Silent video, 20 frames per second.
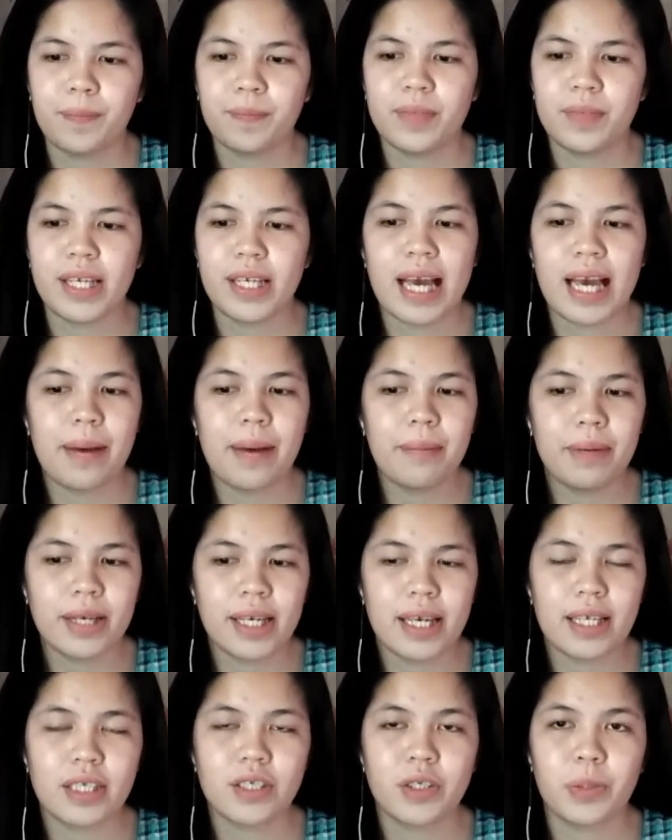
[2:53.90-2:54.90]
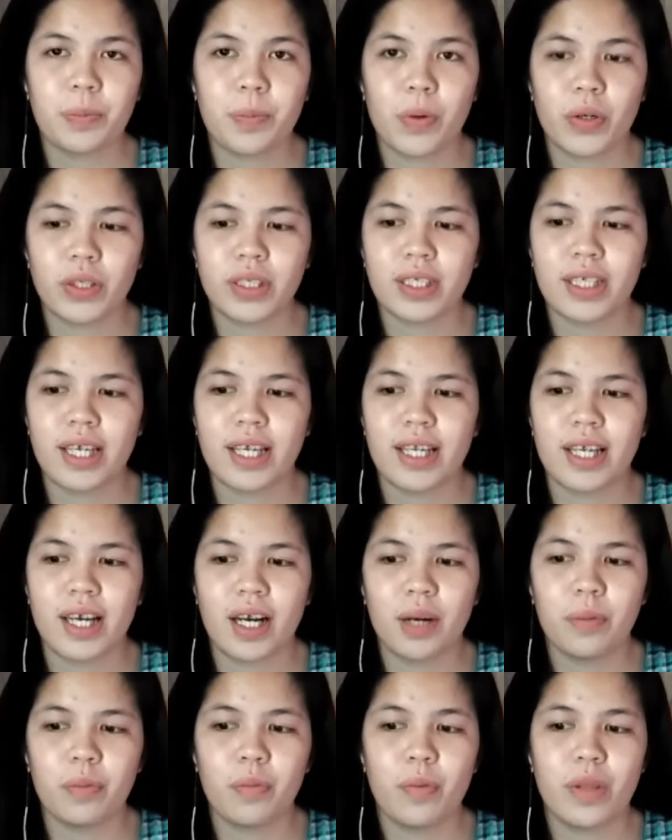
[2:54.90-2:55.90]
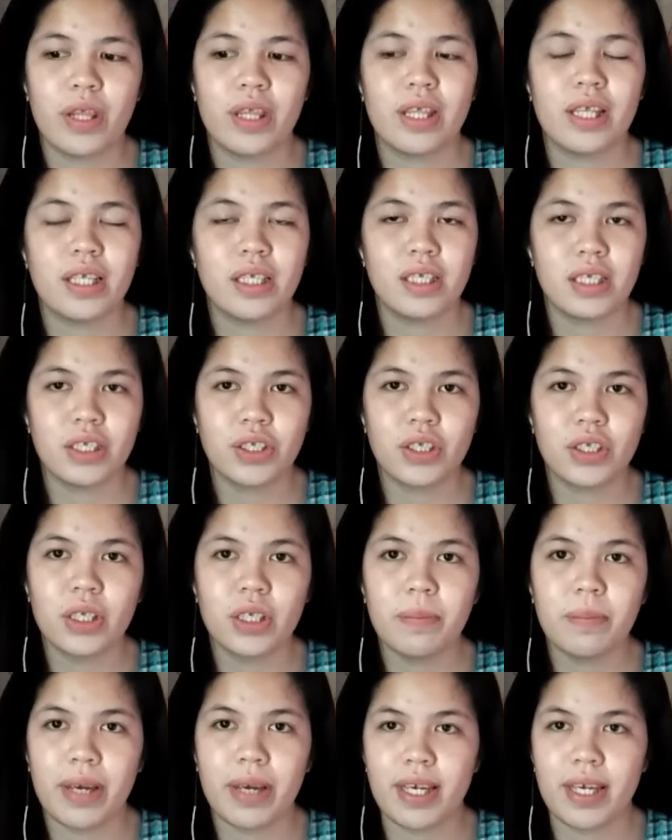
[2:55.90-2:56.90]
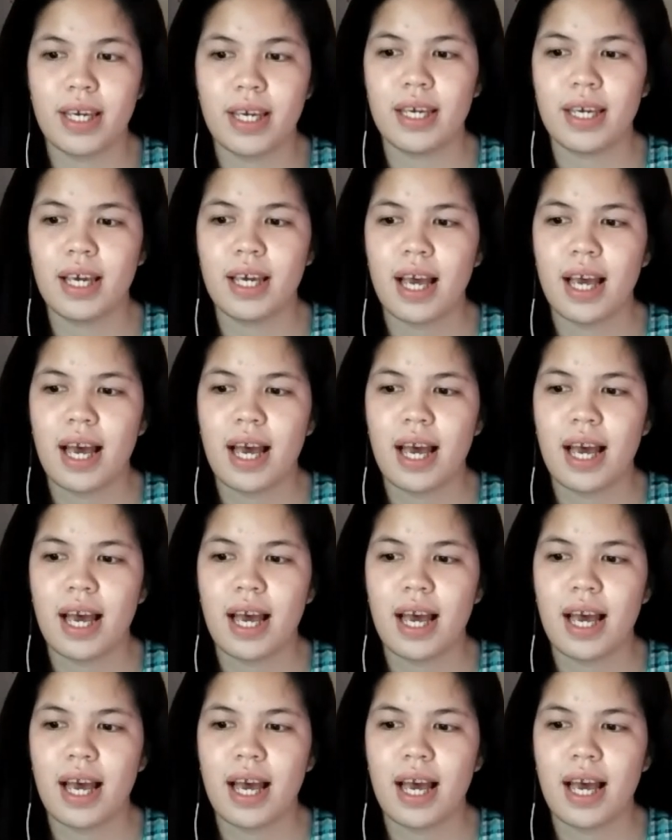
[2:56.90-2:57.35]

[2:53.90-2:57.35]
The MIS reports can help with decision making